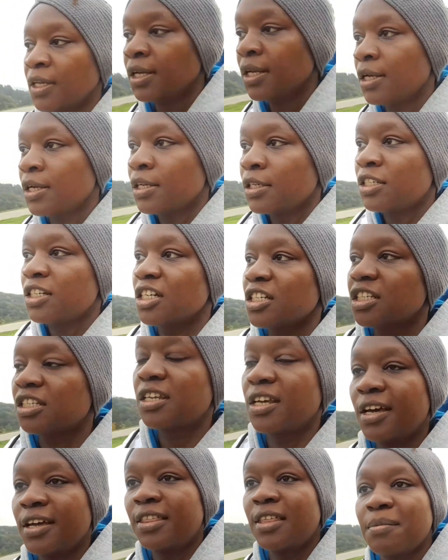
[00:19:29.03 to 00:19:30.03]
Just
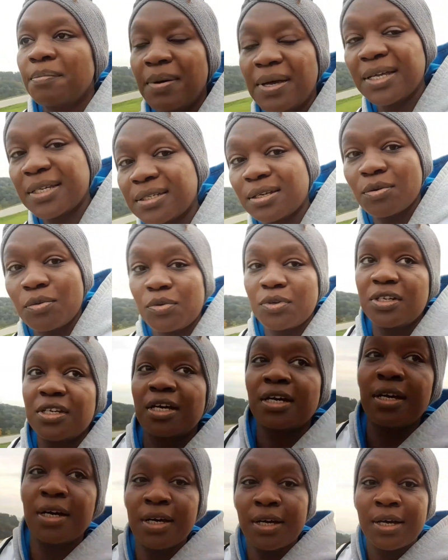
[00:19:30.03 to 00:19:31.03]
the best
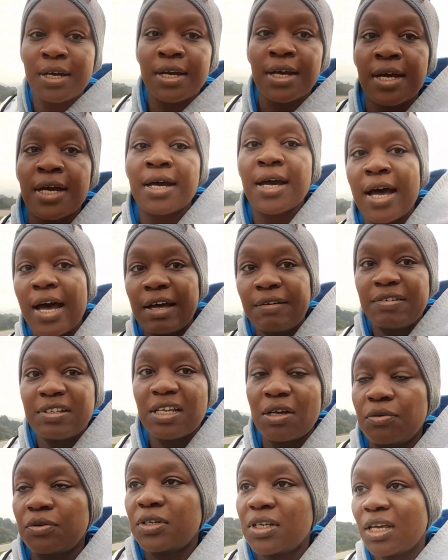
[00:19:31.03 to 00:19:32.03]
advice I would
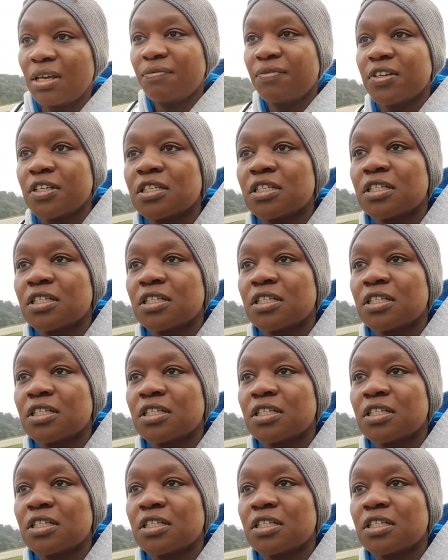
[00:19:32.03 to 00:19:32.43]
give is